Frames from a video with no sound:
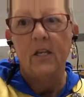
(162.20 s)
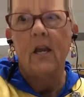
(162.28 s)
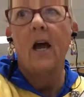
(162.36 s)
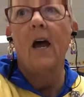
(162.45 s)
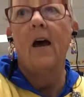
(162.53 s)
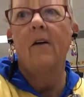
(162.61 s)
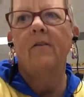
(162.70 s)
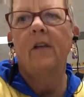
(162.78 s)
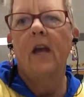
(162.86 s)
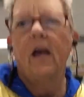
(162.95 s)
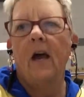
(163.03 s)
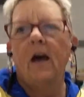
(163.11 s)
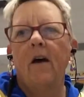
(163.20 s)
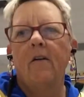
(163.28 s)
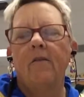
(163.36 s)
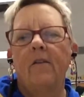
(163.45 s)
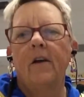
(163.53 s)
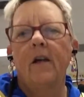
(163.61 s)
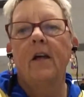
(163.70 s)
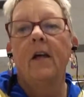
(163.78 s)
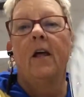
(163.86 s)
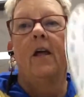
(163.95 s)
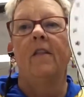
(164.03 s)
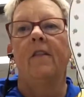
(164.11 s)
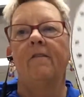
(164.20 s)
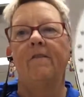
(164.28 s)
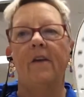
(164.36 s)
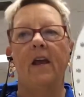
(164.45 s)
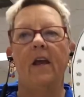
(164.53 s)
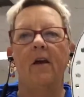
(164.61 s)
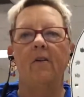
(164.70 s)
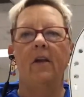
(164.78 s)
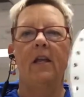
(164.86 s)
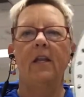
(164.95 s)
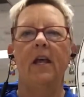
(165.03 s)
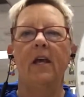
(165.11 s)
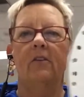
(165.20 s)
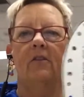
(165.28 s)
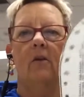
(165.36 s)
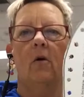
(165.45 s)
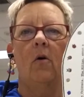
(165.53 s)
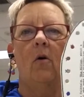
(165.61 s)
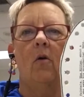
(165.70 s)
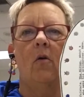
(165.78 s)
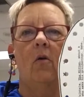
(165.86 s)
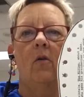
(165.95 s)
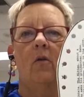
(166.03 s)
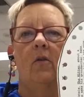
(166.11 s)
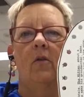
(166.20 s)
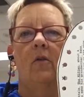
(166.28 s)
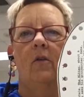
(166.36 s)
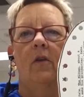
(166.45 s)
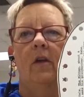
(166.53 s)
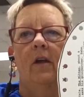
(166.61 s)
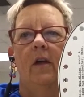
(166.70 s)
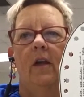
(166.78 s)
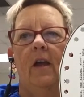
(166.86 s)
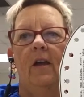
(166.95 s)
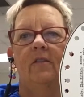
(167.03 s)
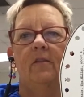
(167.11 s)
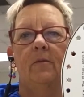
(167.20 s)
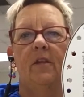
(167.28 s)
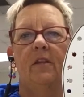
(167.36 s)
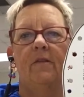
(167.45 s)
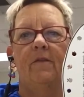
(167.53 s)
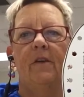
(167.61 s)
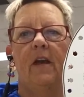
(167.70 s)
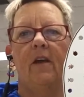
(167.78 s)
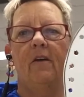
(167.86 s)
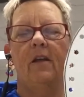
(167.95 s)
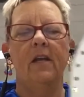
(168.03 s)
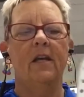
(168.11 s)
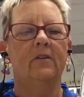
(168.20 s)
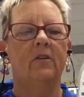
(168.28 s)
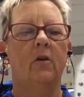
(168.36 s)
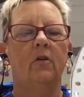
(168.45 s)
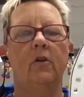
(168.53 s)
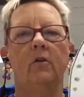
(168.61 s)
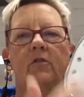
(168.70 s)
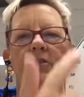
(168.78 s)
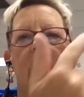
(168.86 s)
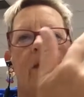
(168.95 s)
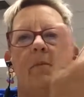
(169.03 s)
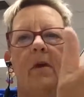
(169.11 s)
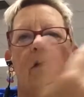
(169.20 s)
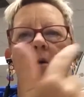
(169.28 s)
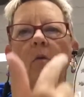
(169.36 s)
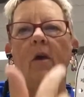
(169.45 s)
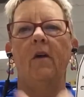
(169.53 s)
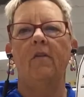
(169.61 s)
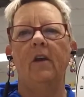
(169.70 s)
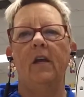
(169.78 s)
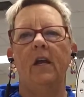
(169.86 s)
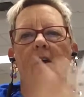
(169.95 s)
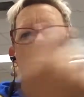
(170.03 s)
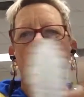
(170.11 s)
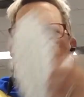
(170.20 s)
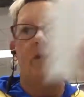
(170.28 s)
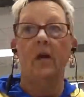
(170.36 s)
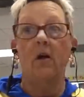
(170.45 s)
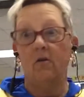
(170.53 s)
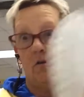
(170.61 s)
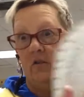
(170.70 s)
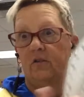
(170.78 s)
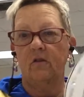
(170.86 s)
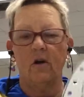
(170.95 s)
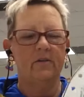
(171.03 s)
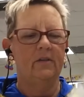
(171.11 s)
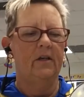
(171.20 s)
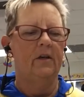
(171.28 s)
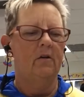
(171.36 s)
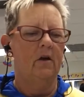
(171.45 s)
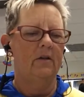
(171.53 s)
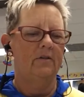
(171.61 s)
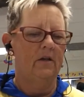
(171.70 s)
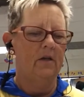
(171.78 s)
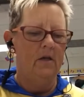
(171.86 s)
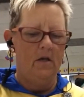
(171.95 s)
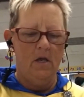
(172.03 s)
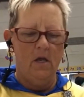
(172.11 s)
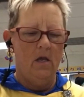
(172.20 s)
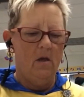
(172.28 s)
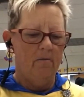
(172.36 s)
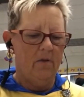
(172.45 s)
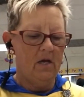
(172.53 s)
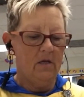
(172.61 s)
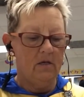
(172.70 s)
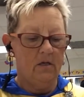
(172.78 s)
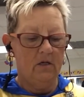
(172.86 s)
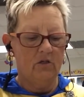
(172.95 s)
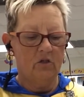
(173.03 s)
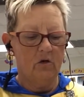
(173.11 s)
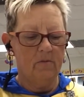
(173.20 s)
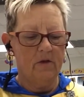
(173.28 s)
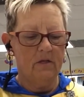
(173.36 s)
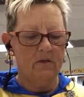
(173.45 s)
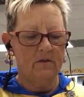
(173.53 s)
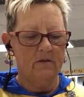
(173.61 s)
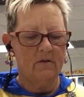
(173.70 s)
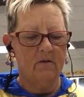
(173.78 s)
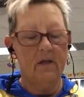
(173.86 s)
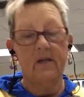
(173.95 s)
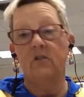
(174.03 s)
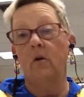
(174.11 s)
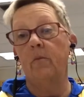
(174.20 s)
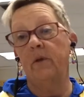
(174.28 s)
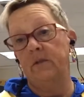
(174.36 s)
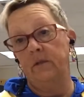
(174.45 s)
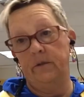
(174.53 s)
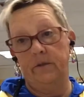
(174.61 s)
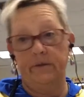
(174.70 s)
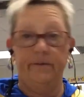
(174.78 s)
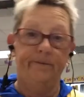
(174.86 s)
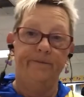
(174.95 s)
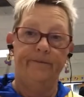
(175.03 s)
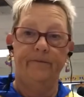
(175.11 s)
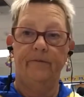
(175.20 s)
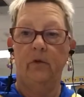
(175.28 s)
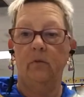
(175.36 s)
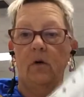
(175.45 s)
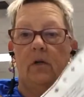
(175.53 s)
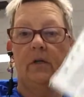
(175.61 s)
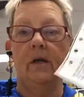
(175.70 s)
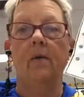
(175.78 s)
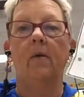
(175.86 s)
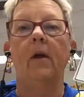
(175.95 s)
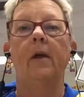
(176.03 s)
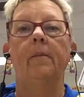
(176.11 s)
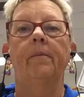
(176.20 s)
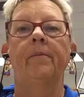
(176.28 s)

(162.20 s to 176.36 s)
You have to have the very next hole. Has to be the very next hole. Don't skip and go way over here. It'll be all crisscrossy and crazy. But it's your mitten, so that's your business if you want it that way.